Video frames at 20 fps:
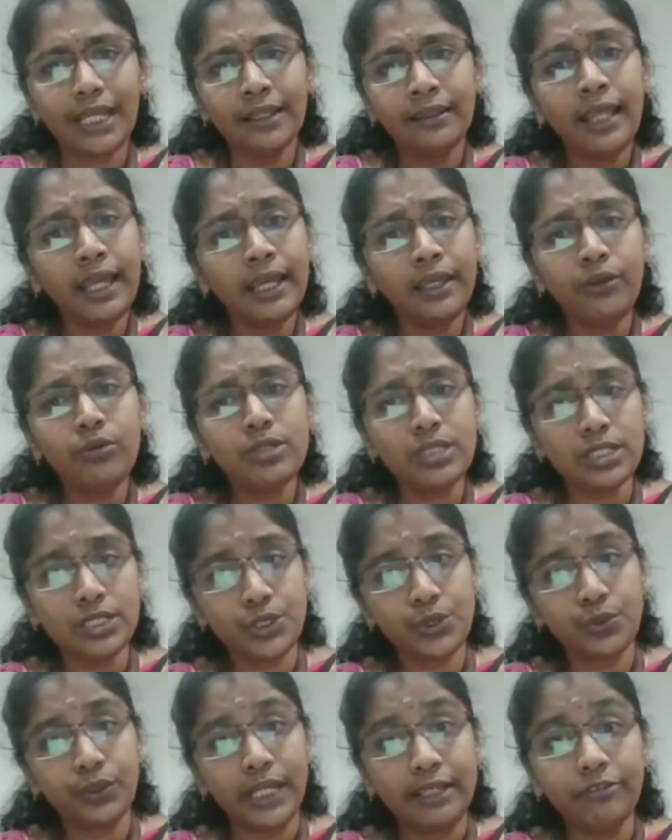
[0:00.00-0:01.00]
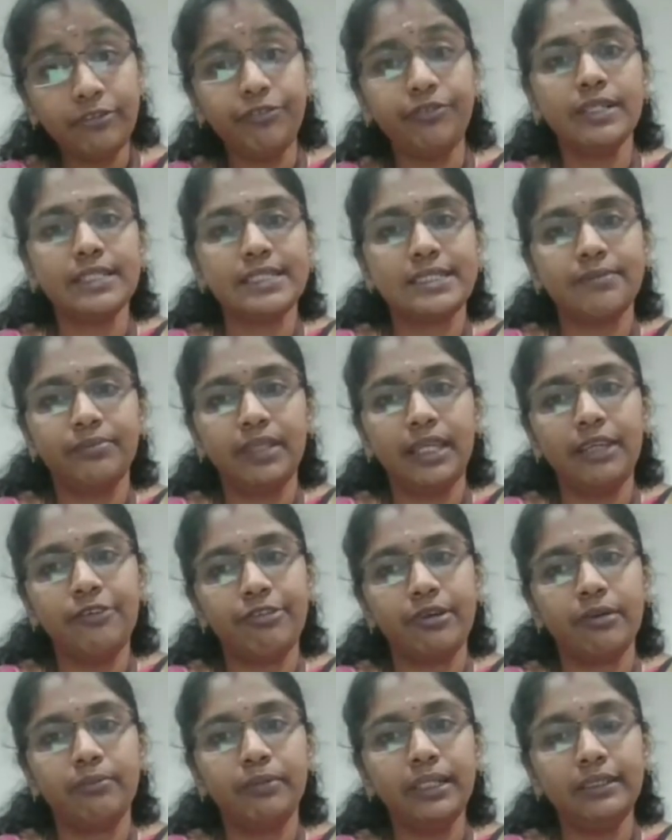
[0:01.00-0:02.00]
the user should infer something
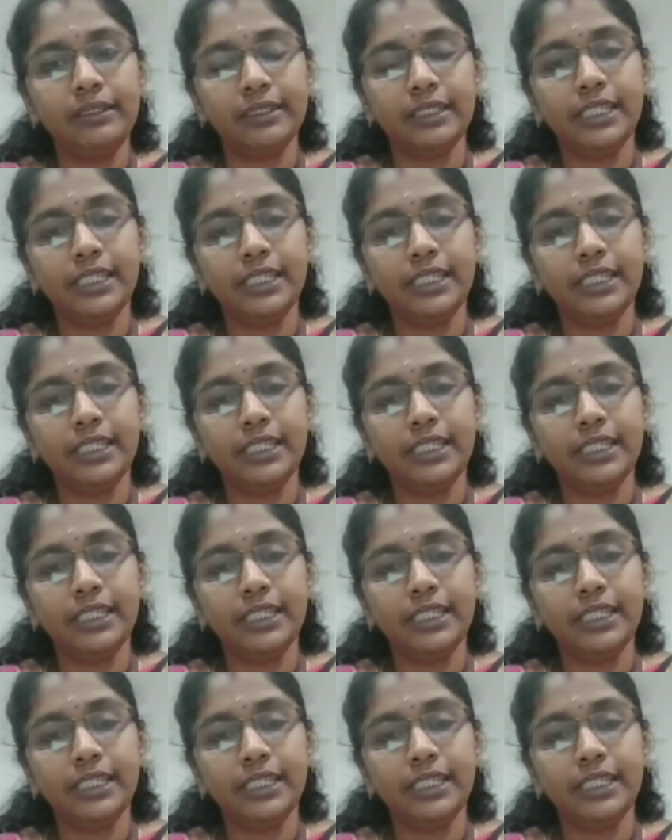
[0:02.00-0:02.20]
from it.